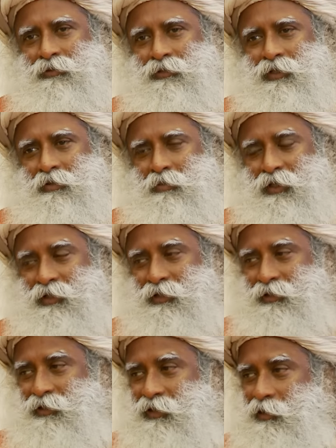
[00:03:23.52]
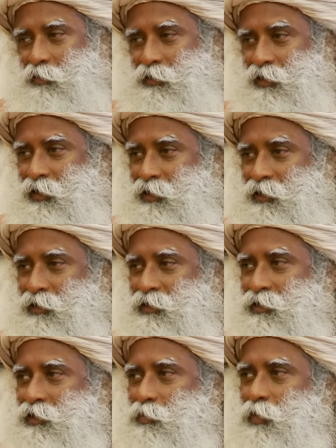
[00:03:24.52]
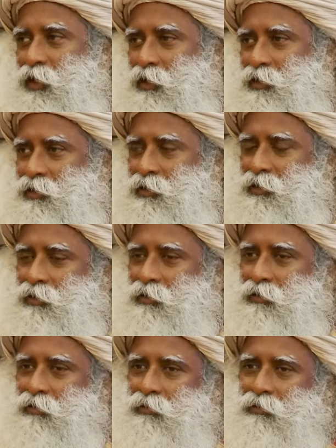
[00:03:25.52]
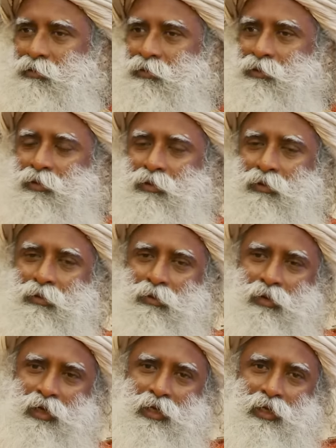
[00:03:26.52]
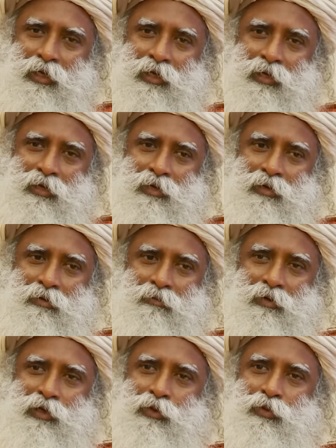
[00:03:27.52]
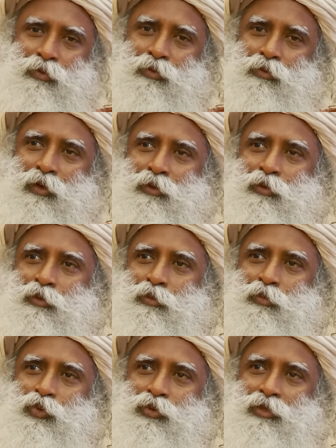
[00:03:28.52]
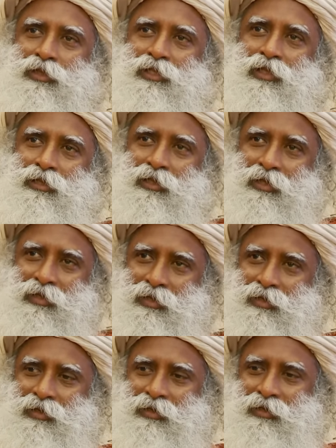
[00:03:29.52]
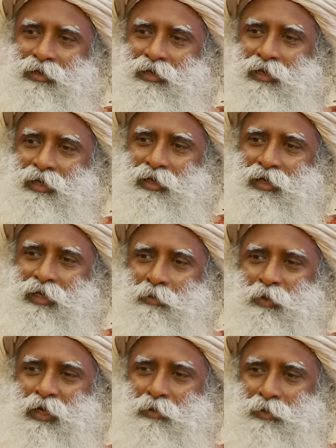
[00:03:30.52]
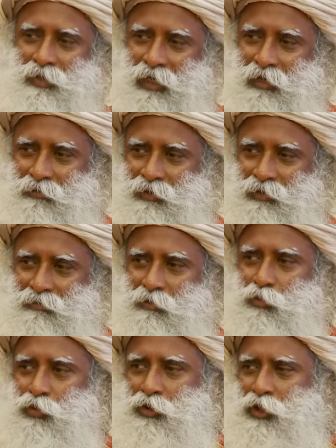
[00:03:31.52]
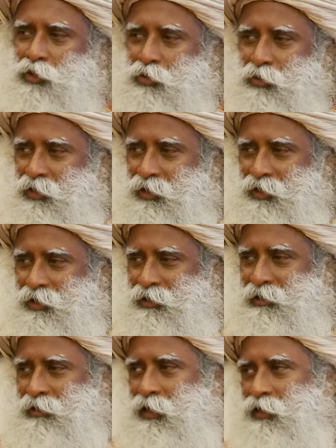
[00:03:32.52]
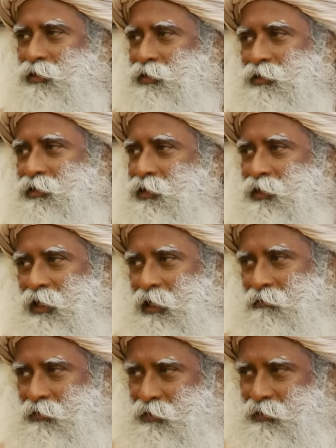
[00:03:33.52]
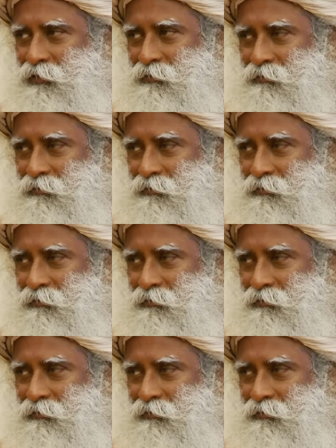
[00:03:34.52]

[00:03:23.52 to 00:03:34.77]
The remaining six percent is space. Only when you want to do bhuta siddhi, it becomes relevant. For bhuta shuddhi, it is not relevant.